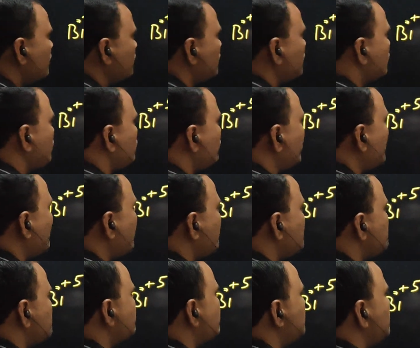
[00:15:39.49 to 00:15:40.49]
Now A
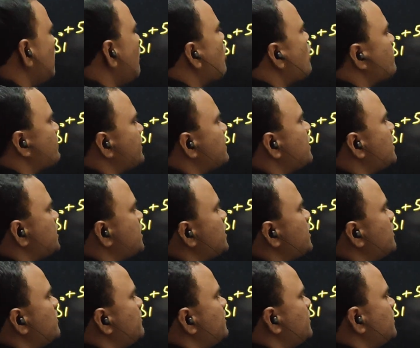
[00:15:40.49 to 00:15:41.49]
is one
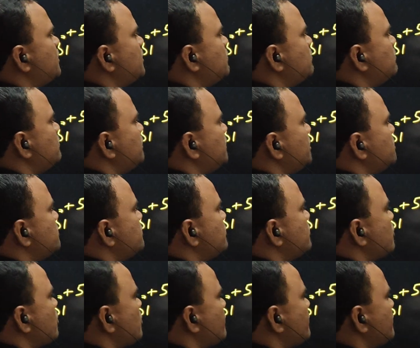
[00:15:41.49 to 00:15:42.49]
arbitrary element. A is
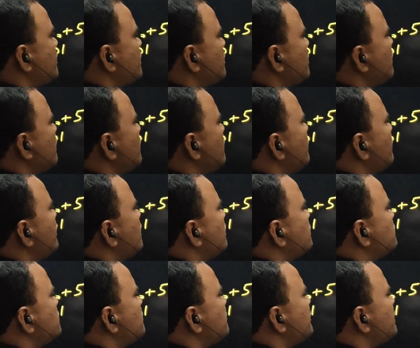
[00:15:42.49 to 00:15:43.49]
one arbitrary element. For
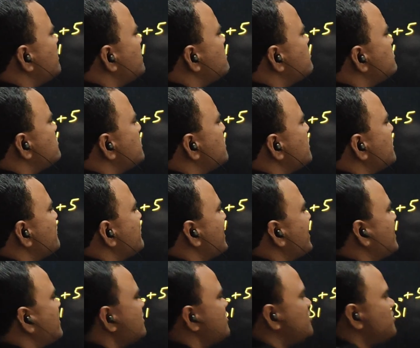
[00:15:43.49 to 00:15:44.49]
example, let us take
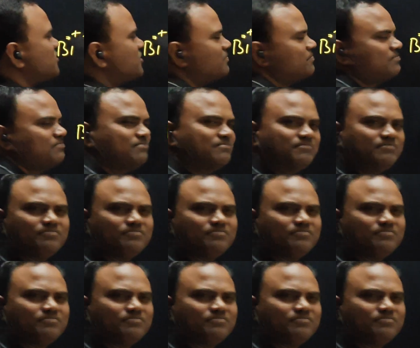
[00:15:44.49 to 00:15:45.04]
magnesium.